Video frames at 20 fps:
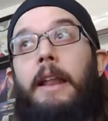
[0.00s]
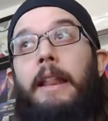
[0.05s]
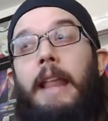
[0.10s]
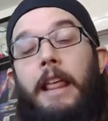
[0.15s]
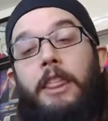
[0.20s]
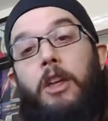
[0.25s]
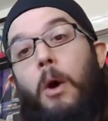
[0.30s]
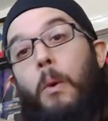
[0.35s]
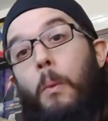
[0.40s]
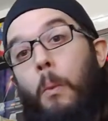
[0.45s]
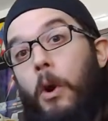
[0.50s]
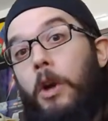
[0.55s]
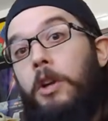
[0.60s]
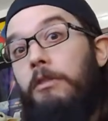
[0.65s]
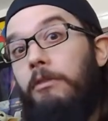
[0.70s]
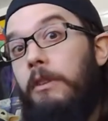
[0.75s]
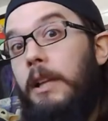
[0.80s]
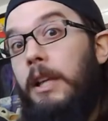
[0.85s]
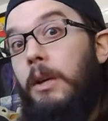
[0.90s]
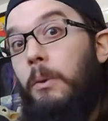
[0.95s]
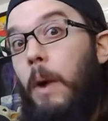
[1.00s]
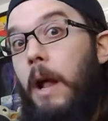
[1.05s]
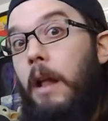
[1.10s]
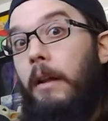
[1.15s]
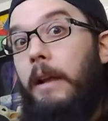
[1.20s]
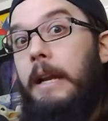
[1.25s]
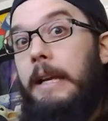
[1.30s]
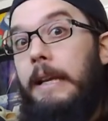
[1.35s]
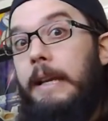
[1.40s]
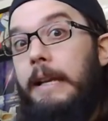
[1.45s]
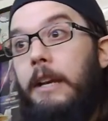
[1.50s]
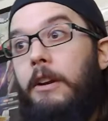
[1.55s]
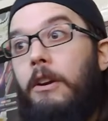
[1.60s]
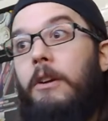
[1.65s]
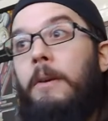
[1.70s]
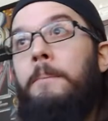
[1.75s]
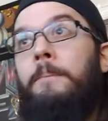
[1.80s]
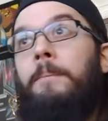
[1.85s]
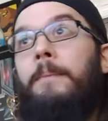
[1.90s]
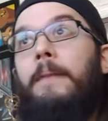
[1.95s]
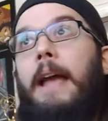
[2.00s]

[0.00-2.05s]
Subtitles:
that I thought worked really well in here